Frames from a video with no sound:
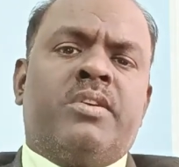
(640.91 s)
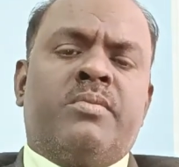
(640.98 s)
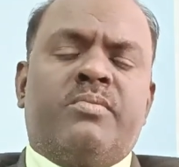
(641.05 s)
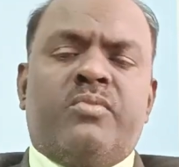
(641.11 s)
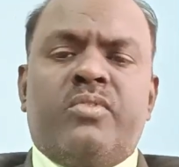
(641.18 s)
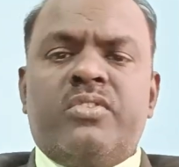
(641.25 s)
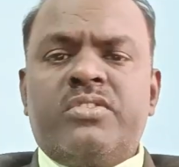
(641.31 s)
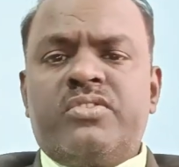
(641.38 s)

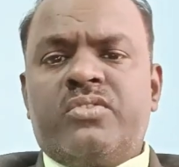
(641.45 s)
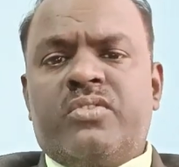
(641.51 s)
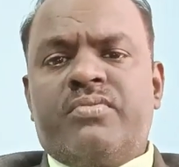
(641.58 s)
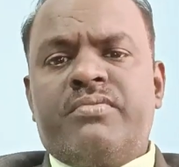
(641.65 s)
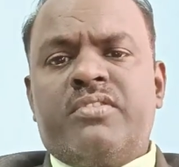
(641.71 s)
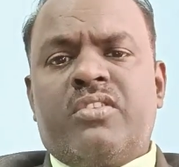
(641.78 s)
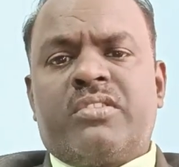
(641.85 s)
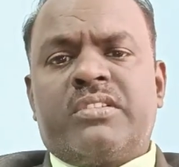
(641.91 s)
Most
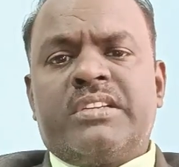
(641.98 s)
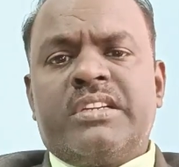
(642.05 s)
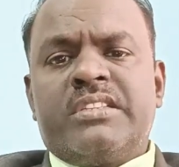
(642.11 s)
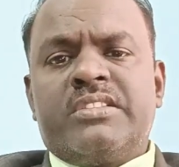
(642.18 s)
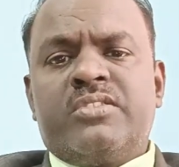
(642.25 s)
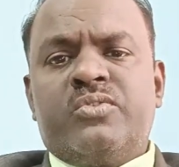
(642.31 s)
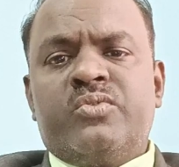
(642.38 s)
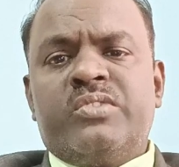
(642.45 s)
of doctors
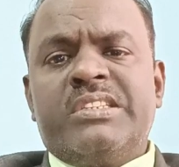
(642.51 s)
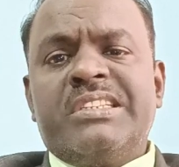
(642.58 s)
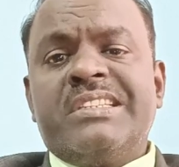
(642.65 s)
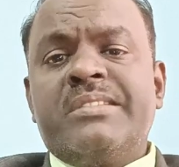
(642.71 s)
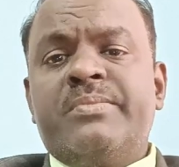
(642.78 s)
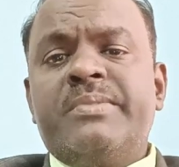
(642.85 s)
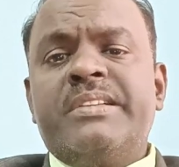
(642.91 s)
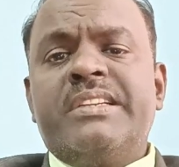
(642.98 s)
using
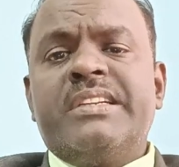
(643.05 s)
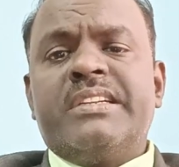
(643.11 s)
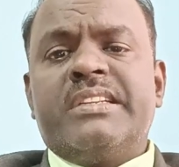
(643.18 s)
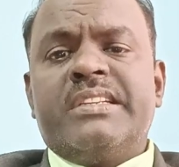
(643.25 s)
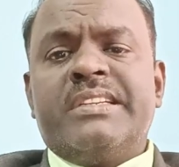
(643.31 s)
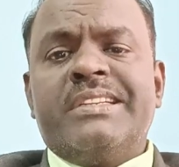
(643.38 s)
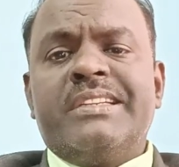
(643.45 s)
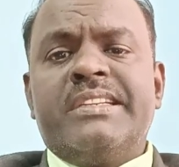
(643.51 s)
repeated
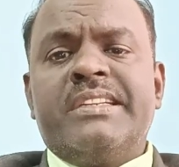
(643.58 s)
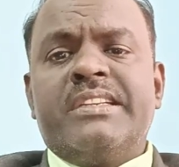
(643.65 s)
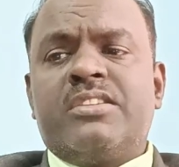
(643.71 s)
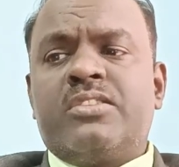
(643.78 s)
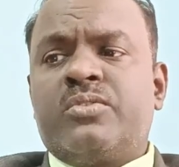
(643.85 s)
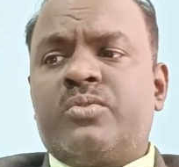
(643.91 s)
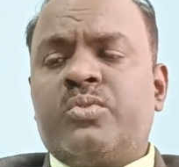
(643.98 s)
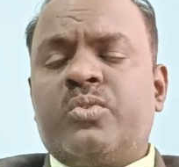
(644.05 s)
needles.
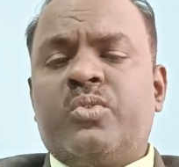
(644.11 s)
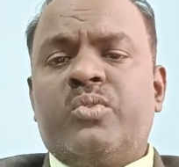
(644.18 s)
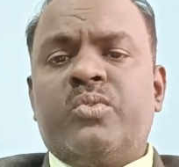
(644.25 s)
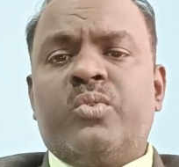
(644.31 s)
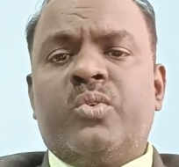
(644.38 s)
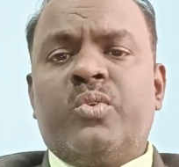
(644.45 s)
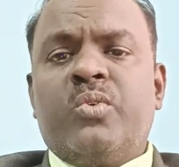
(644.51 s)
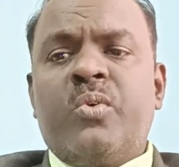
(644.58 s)

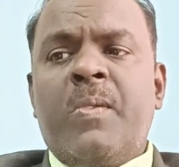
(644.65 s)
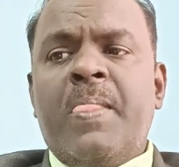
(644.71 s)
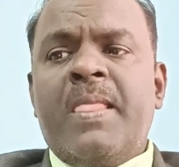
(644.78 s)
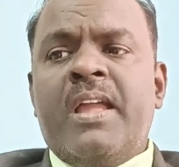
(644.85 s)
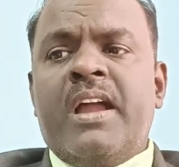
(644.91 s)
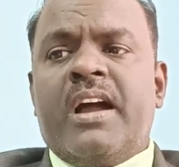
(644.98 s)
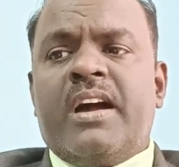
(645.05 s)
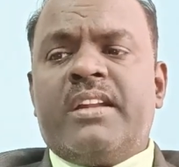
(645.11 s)
So
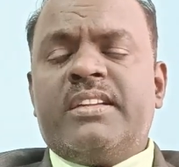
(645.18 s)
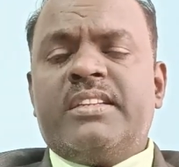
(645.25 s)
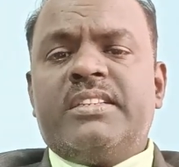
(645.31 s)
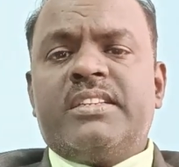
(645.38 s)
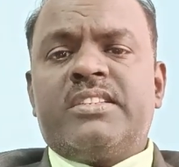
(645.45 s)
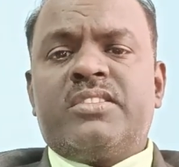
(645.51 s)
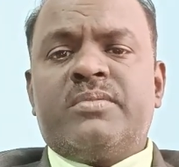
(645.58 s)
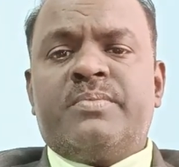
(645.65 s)

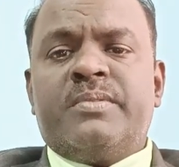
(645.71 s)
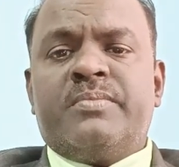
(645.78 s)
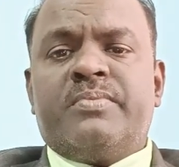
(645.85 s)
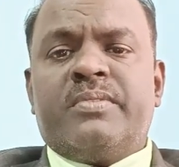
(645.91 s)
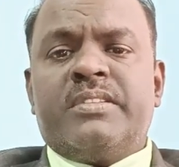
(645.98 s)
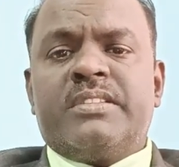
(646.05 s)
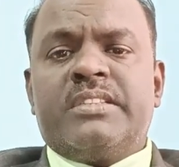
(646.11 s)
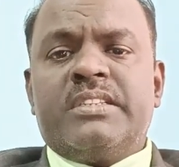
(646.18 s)
another
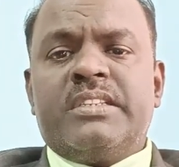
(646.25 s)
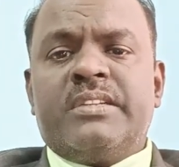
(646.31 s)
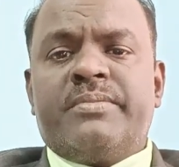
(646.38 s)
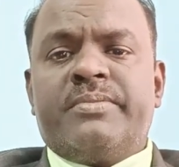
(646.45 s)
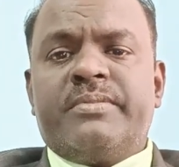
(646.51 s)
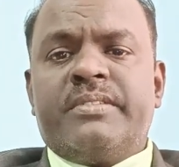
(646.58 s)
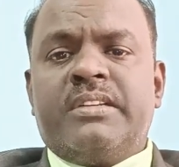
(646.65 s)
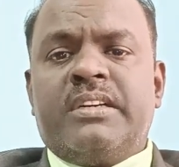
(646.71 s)
people's
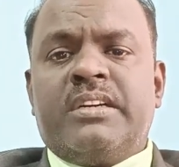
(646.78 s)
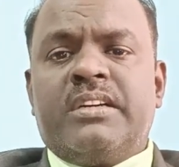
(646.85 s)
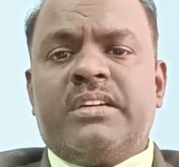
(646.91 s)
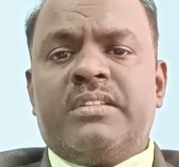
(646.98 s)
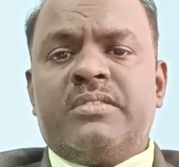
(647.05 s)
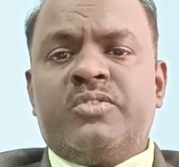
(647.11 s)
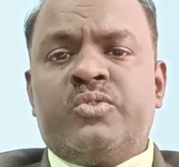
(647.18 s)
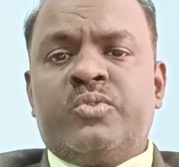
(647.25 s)
if
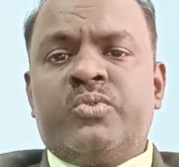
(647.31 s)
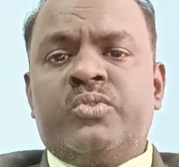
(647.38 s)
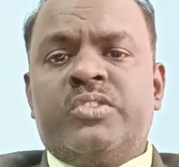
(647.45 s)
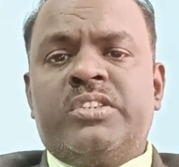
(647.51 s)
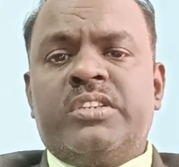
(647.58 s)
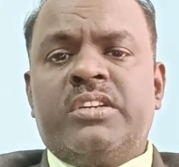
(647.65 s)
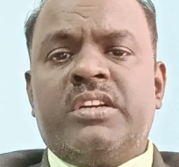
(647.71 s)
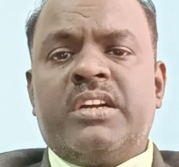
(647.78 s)

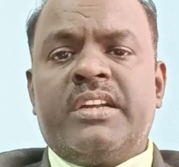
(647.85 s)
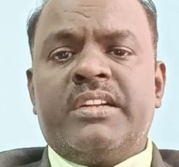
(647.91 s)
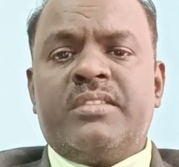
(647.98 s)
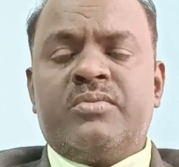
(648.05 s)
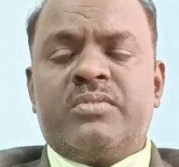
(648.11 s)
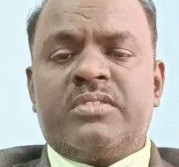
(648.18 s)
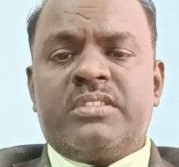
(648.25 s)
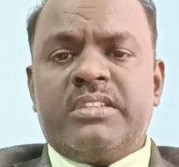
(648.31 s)
use and
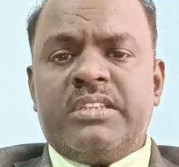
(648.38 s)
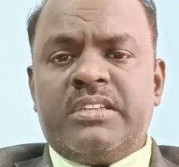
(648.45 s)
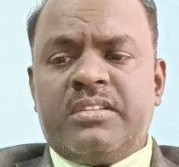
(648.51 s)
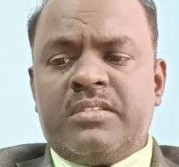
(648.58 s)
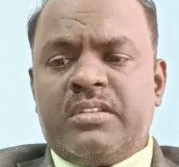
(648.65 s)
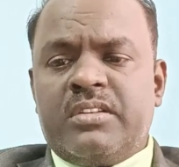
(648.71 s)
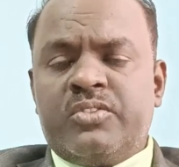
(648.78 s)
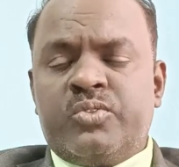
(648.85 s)

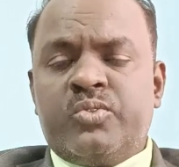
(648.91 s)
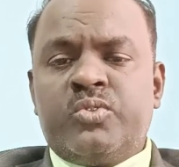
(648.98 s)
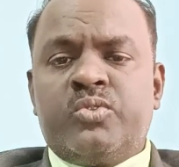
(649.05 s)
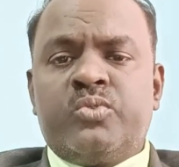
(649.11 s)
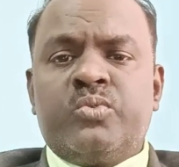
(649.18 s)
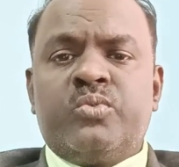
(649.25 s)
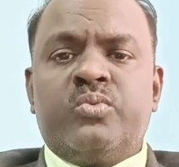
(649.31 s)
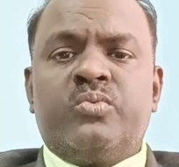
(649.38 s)
used
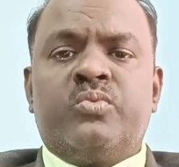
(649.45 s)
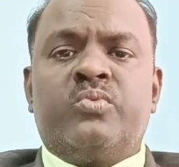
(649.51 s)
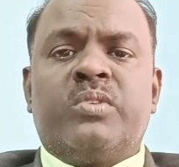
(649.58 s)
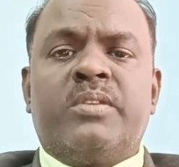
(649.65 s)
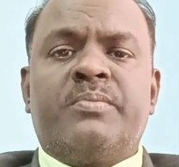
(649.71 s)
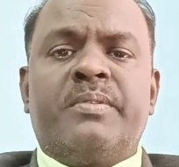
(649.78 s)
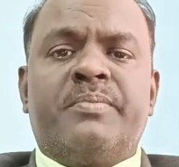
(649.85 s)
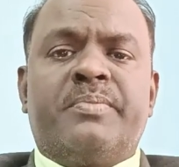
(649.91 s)
to
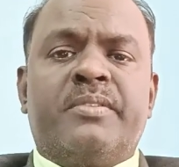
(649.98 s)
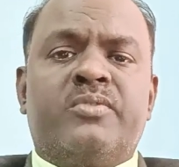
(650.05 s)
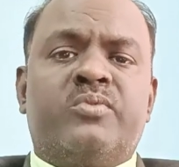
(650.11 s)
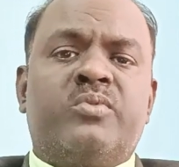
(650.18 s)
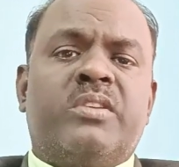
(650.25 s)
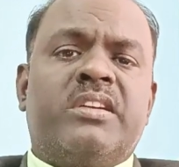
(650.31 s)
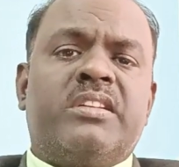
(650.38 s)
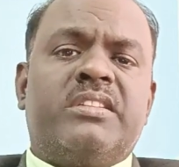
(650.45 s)
one people
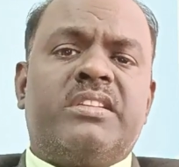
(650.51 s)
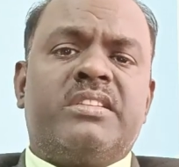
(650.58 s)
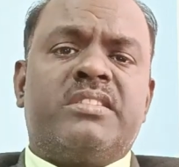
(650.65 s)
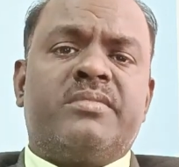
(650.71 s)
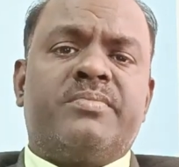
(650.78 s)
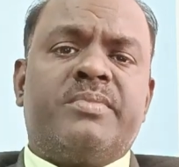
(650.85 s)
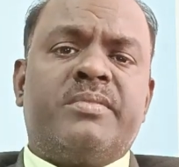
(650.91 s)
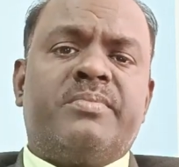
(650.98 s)
to another
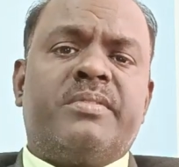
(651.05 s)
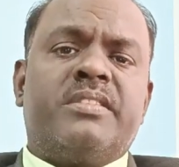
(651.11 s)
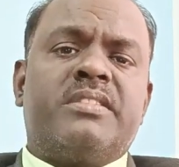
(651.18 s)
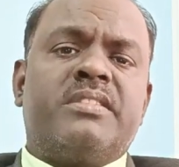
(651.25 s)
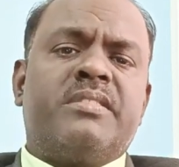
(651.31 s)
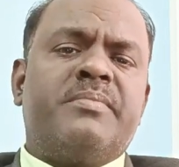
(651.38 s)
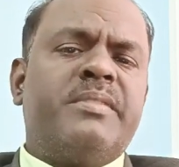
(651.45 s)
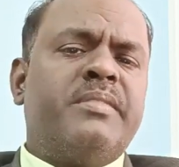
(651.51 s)
people's,
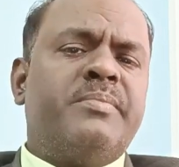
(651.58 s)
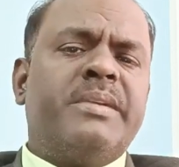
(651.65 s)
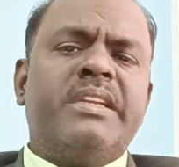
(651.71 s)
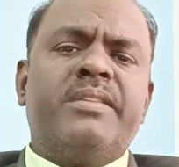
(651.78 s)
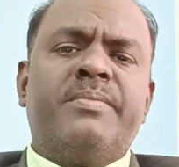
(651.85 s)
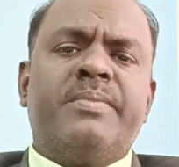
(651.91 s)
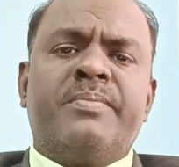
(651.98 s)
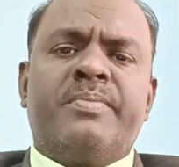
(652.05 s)
I mean
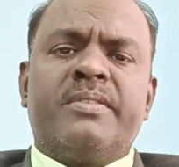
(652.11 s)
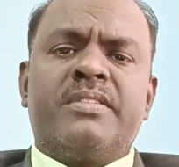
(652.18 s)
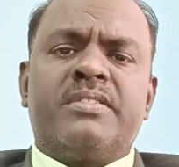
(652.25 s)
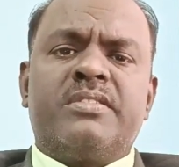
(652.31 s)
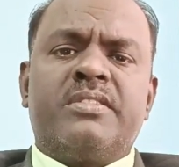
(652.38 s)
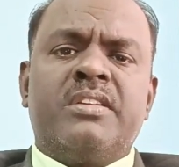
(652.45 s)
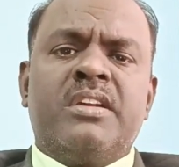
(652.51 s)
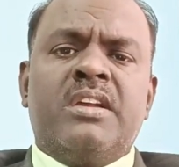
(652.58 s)
many
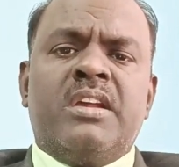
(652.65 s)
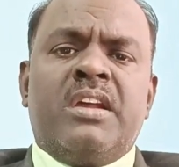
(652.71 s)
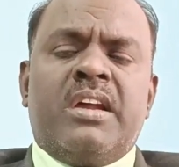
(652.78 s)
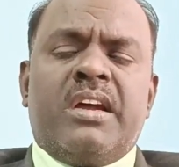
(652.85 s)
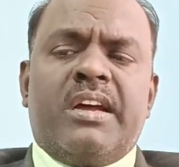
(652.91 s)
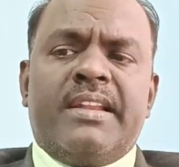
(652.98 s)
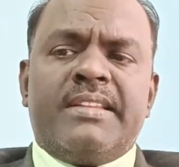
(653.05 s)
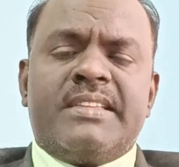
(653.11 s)
people's
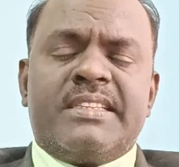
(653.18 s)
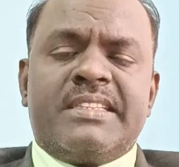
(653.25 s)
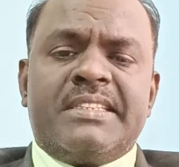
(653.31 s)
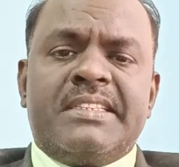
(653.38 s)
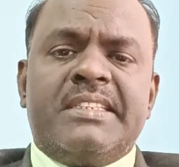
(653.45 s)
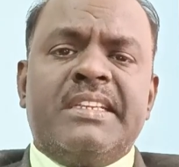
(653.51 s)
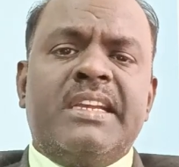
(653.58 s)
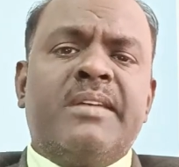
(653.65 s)
all
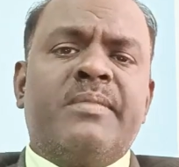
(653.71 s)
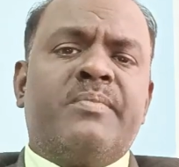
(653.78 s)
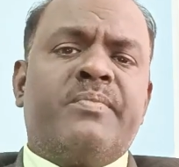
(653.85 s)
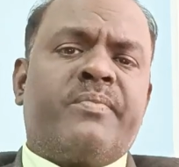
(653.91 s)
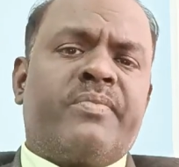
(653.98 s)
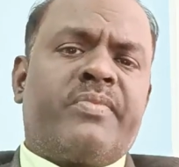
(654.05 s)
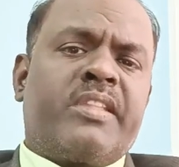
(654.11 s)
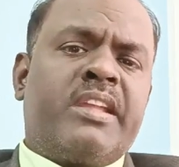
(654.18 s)

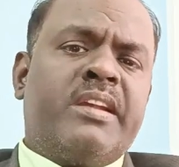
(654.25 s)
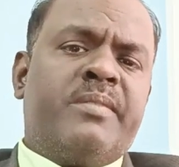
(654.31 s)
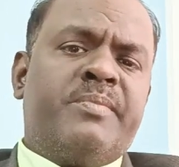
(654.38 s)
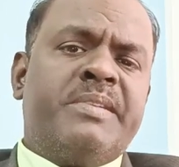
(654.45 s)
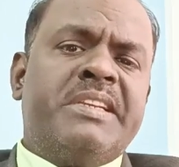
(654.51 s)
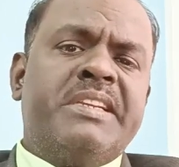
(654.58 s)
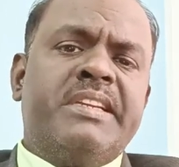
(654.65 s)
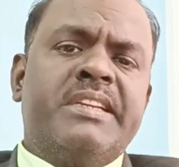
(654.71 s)
same
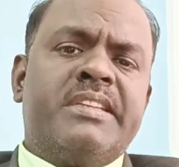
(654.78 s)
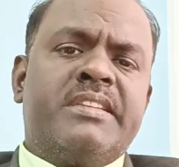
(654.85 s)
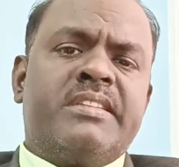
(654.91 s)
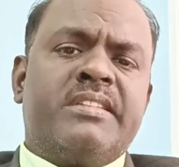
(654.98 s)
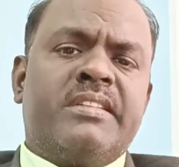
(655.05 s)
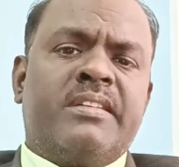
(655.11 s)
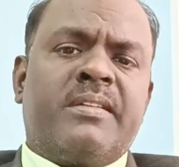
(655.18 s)
needles